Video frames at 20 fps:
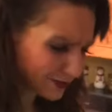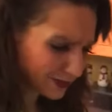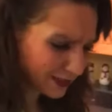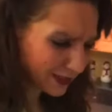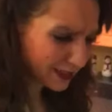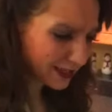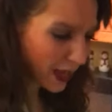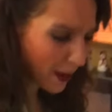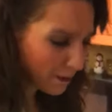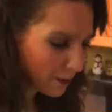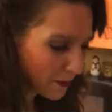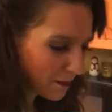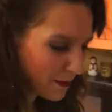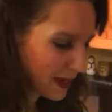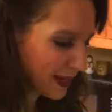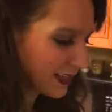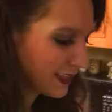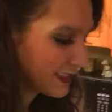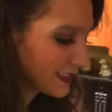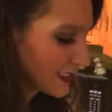only a couple
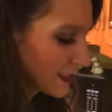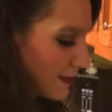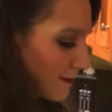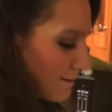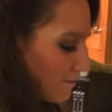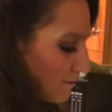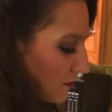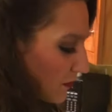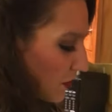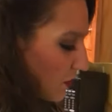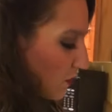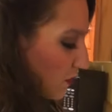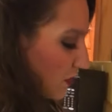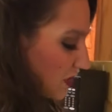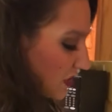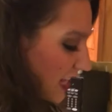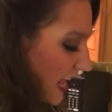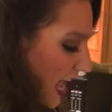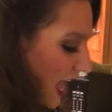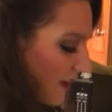minutes. We're
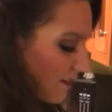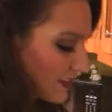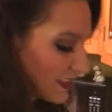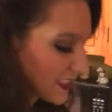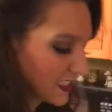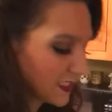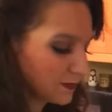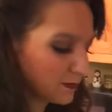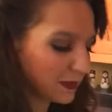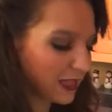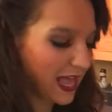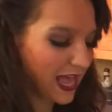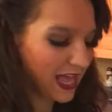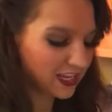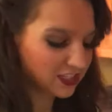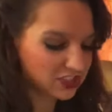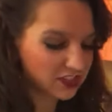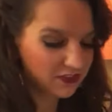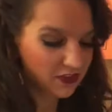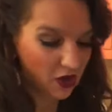just gonna have a
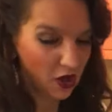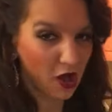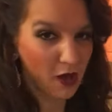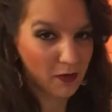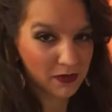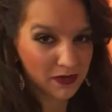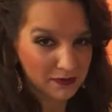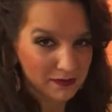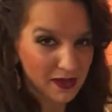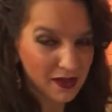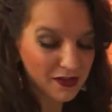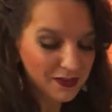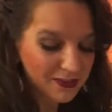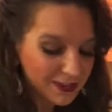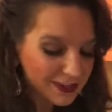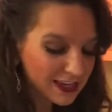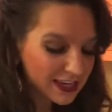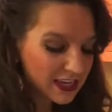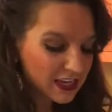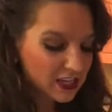splash of almond milk.
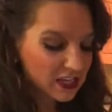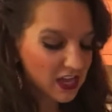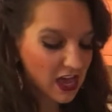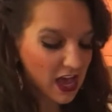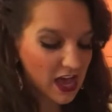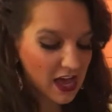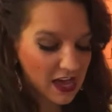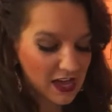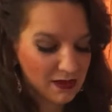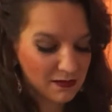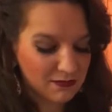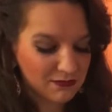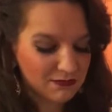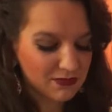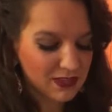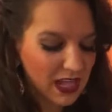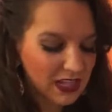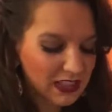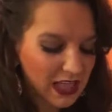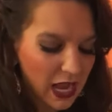A
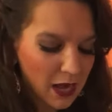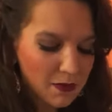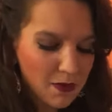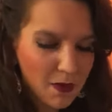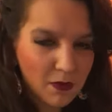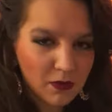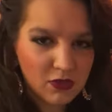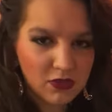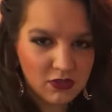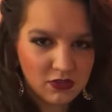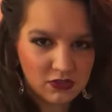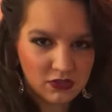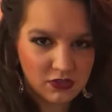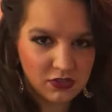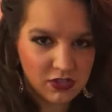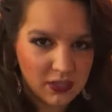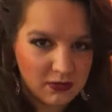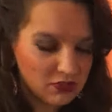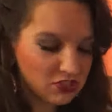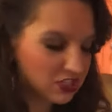lot of people use
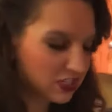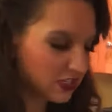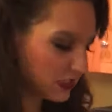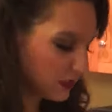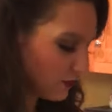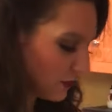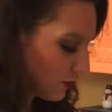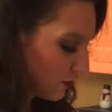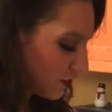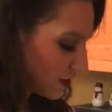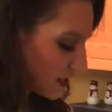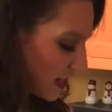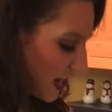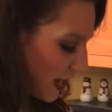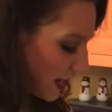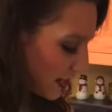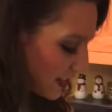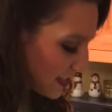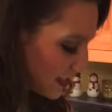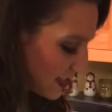cream cheese for
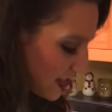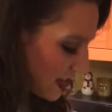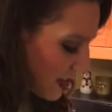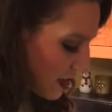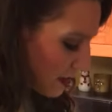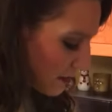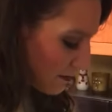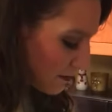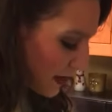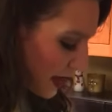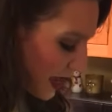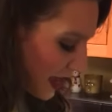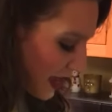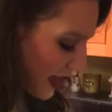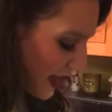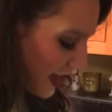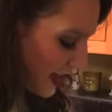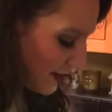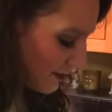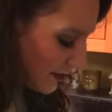frittatas, but
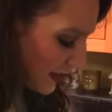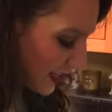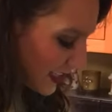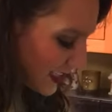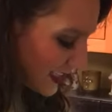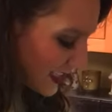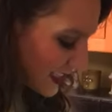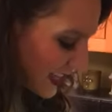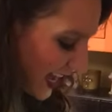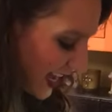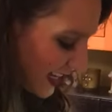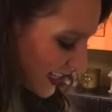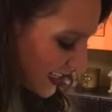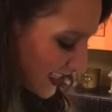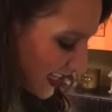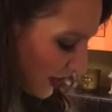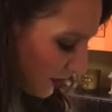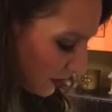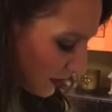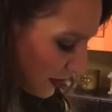it's not as
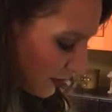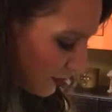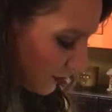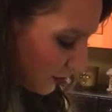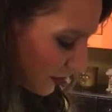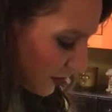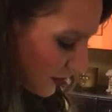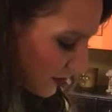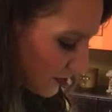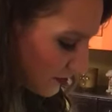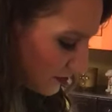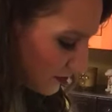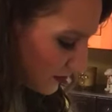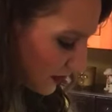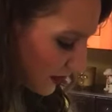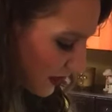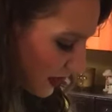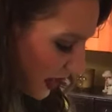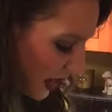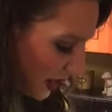healthy for you.
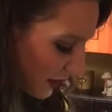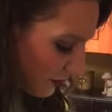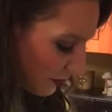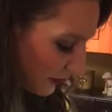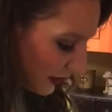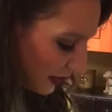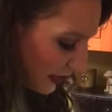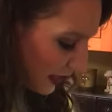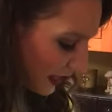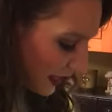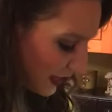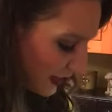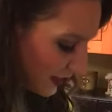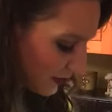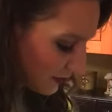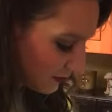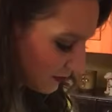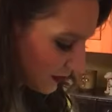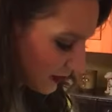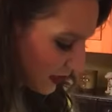I really like
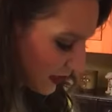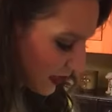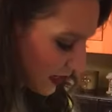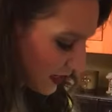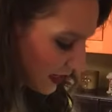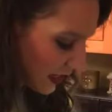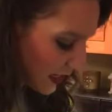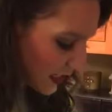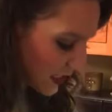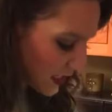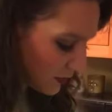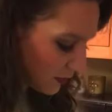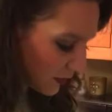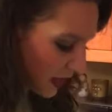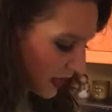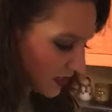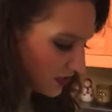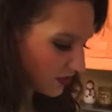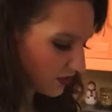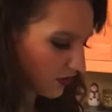a nice
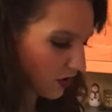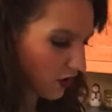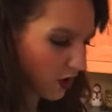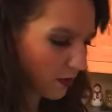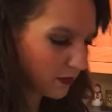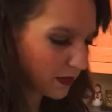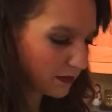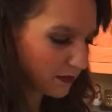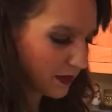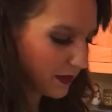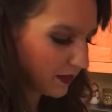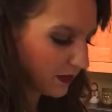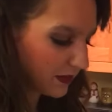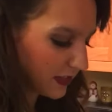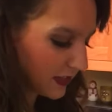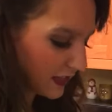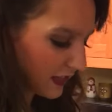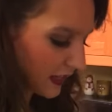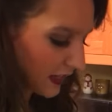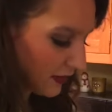splash of almond milk
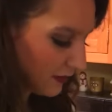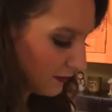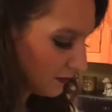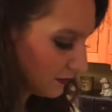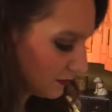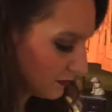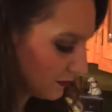in there,